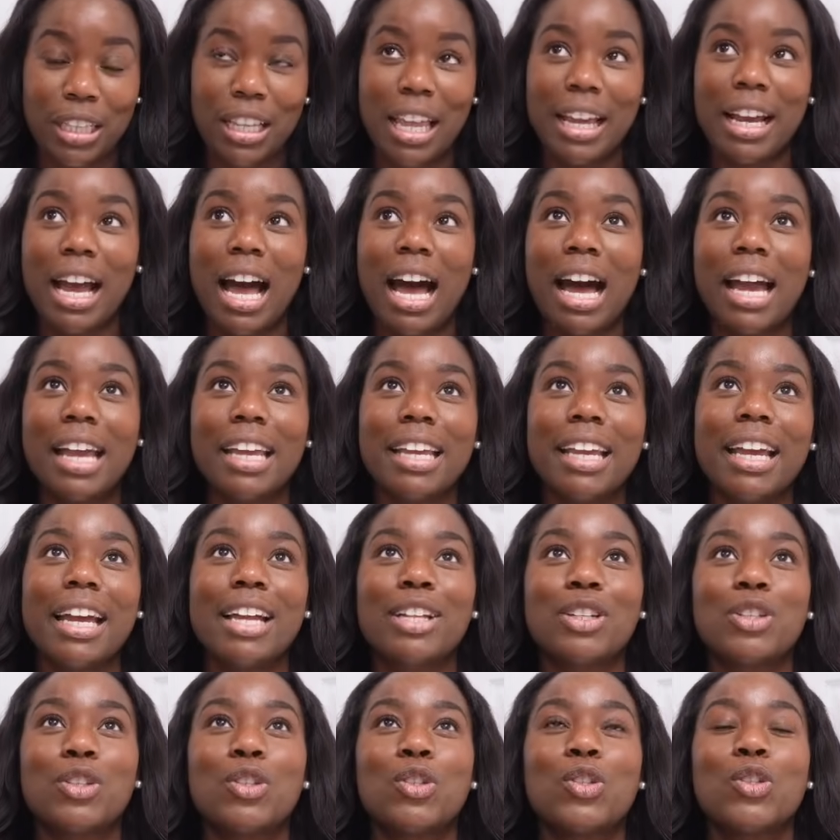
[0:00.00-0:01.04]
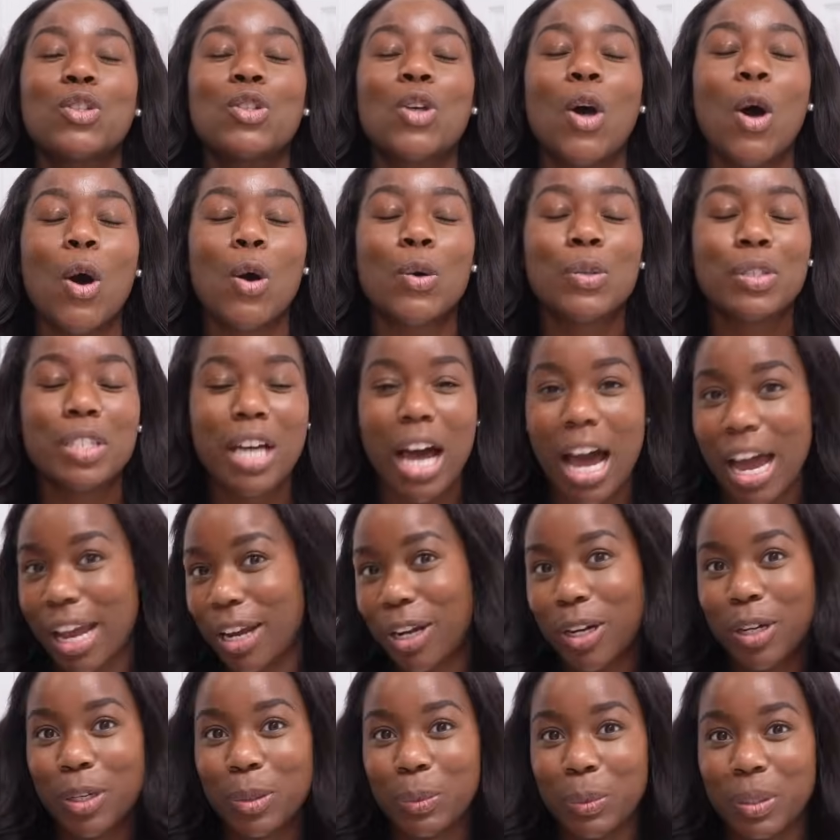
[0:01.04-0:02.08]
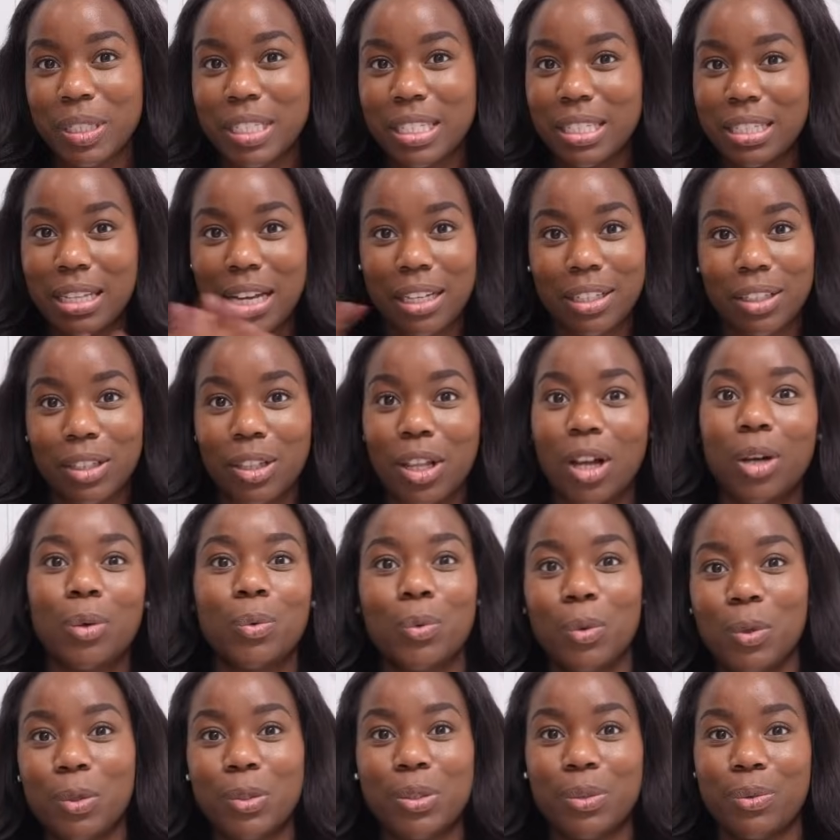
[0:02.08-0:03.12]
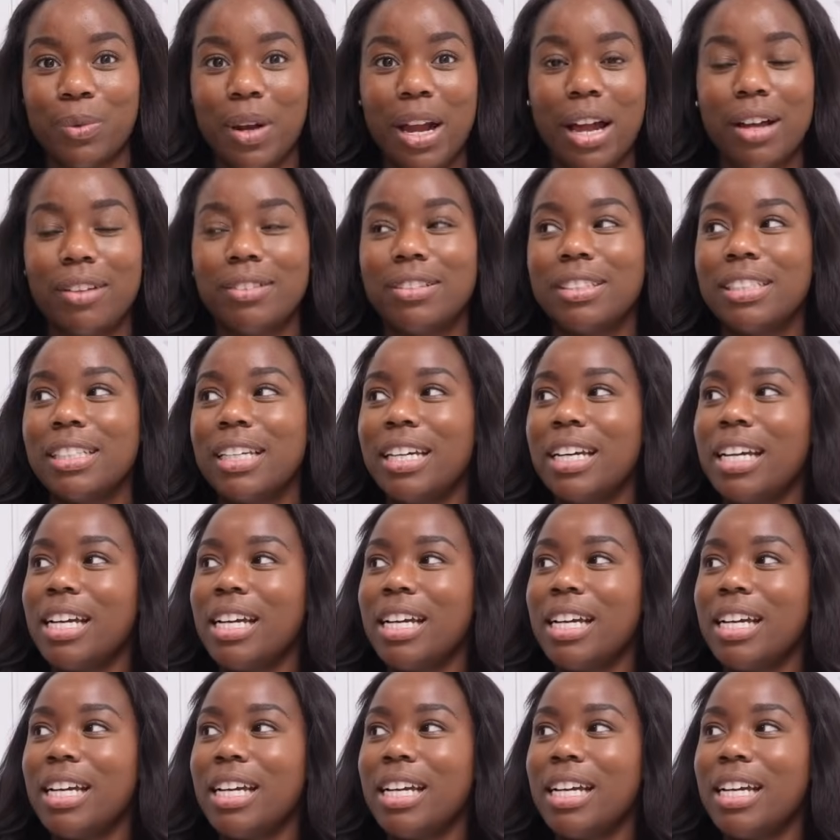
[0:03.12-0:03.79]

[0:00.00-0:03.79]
Like I get so tired once nine o'clock rolls around.